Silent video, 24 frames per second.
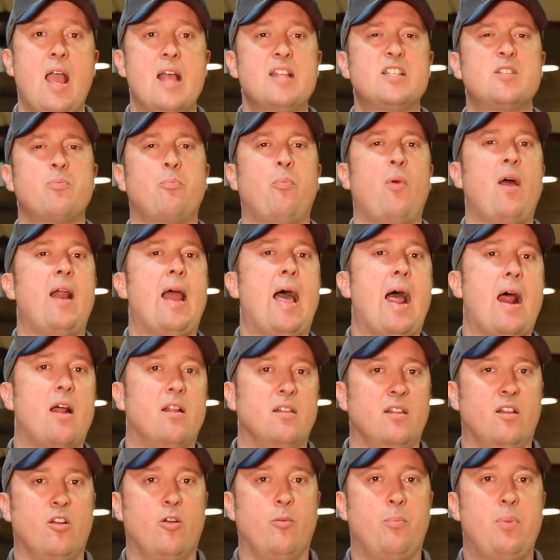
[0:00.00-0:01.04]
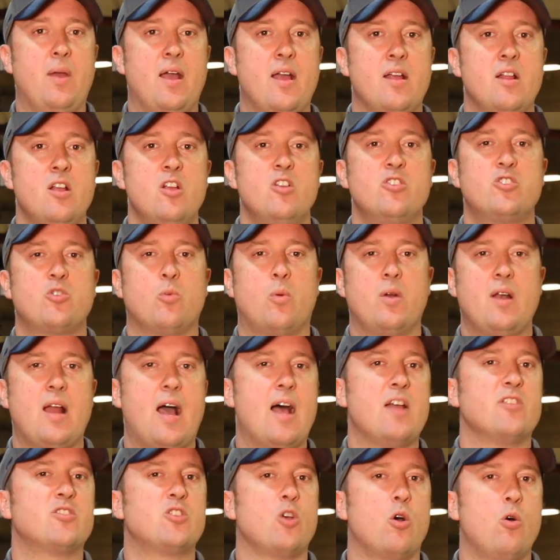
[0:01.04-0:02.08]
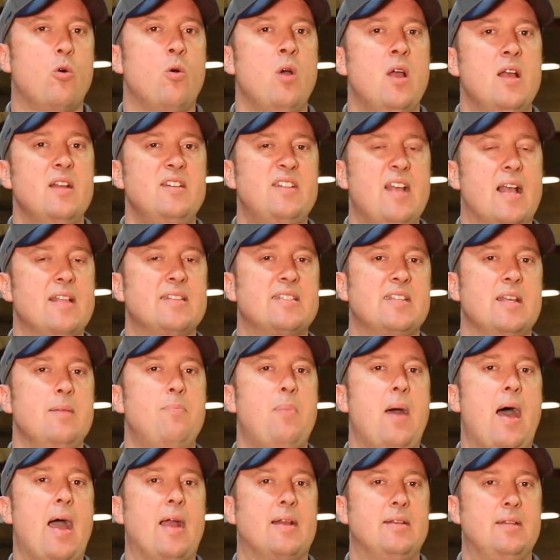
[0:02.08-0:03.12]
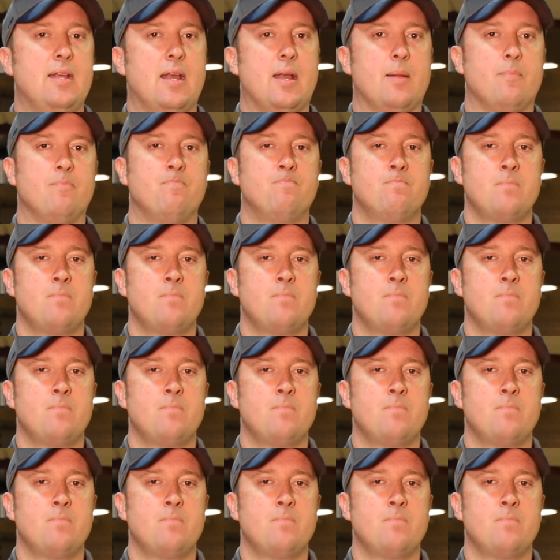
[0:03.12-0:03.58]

and spread out a little bit so we're not so densely packed in.